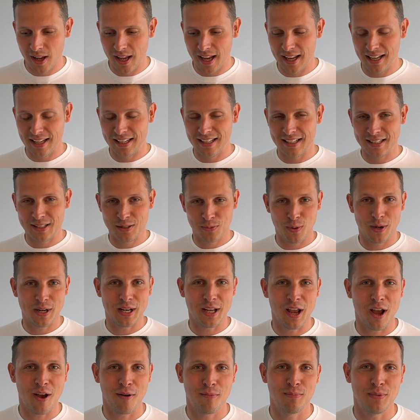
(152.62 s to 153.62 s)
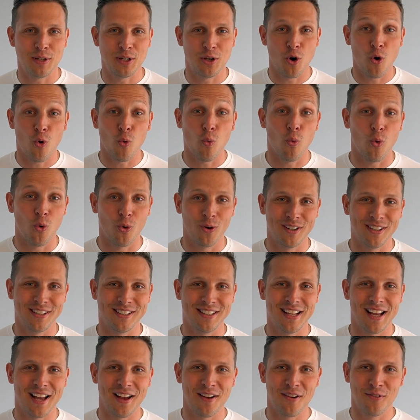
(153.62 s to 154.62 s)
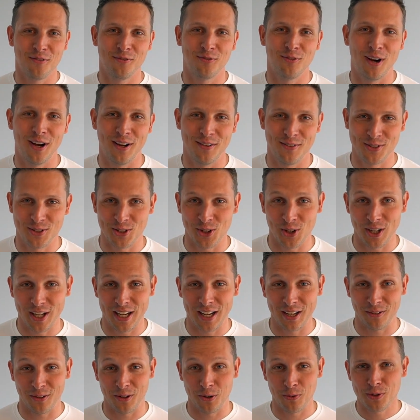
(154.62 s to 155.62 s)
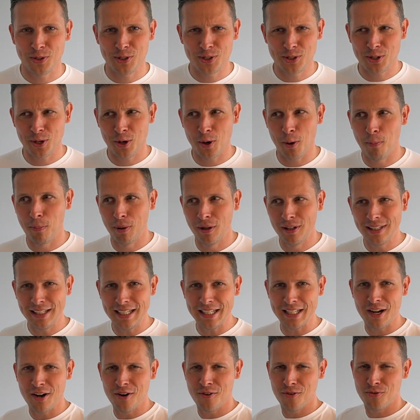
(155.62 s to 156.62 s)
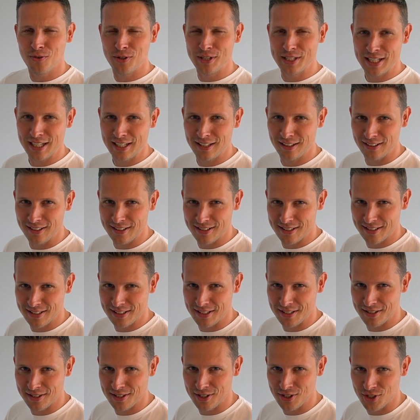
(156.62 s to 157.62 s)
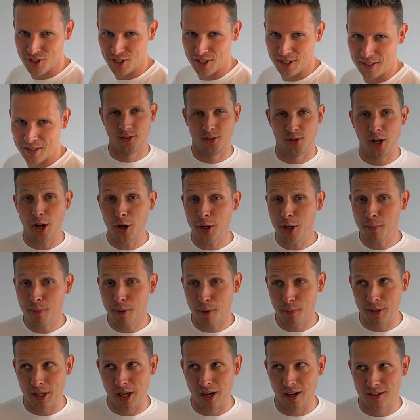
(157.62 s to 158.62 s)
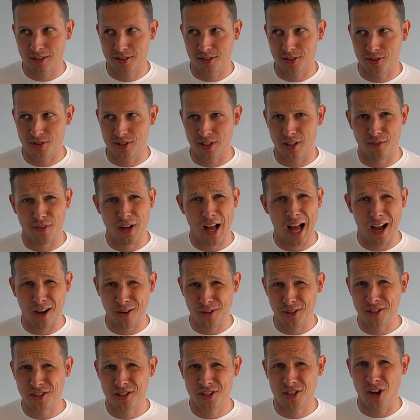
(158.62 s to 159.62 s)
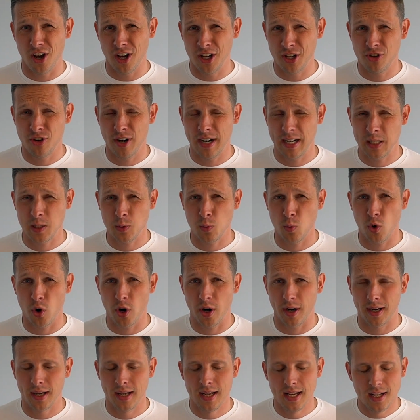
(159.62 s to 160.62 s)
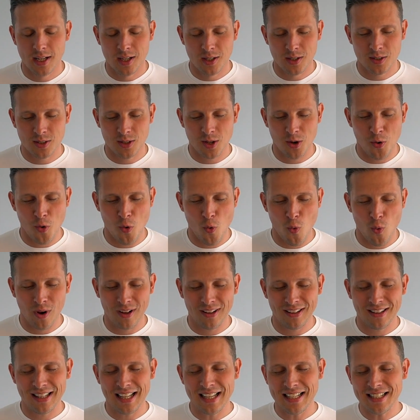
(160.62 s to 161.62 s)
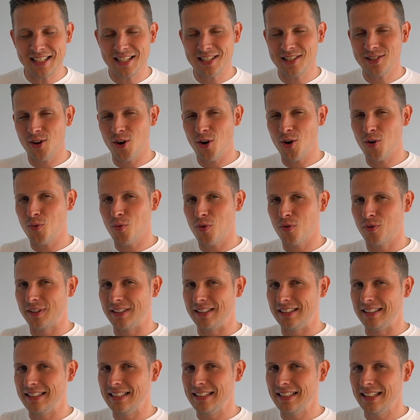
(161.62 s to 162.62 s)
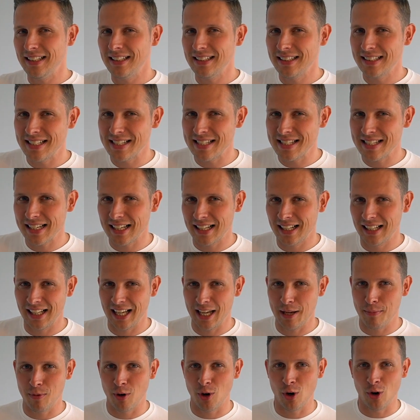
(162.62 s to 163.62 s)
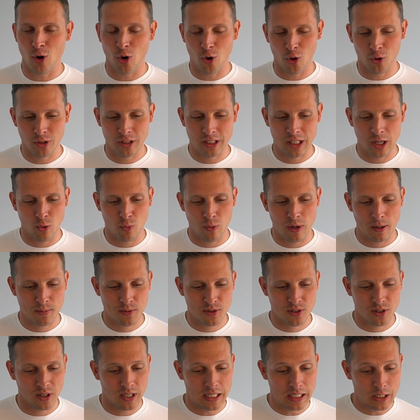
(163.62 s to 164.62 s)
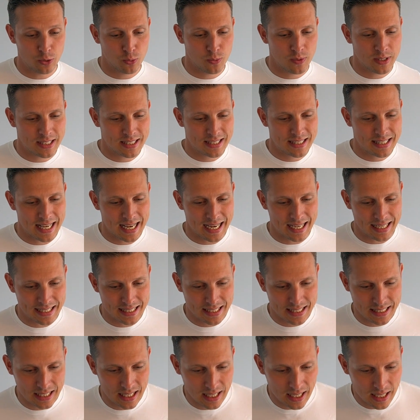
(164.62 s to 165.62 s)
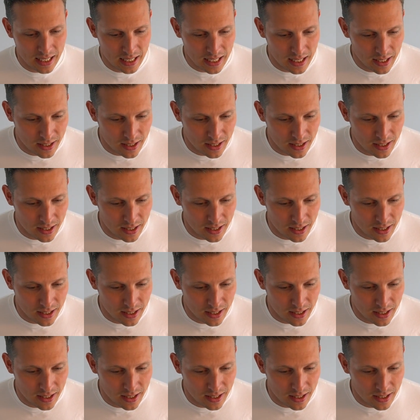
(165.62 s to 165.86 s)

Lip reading: And that's why they have been awarded a 5-star carrier, which is a complete ridiculous decision. So now you probably ask yourself, how does Skytrax work? So, well, let's start with a little disclaimer on their website, which says,